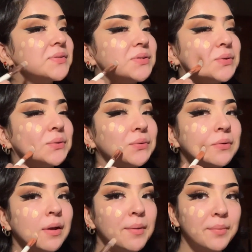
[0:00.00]

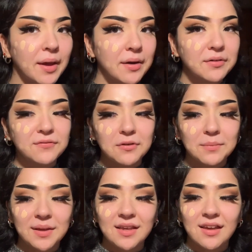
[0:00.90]
too pale for
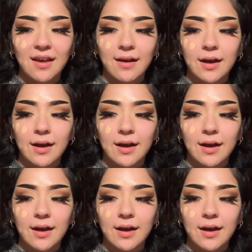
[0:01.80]
me.